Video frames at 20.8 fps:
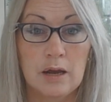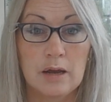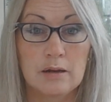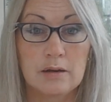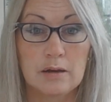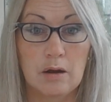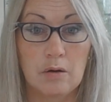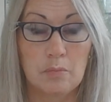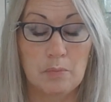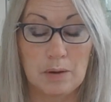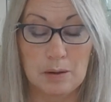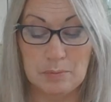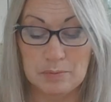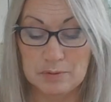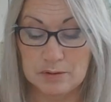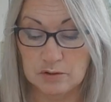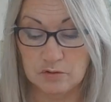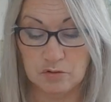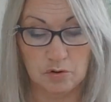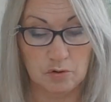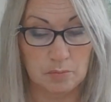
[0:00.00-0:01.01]
Now maybe
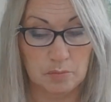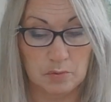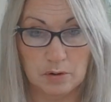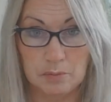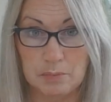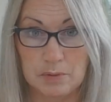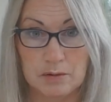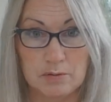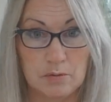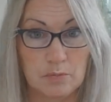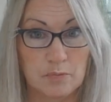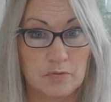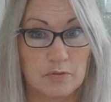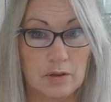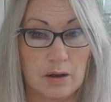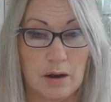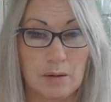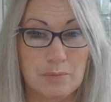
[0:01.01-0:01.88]
the turmeric makes up for that.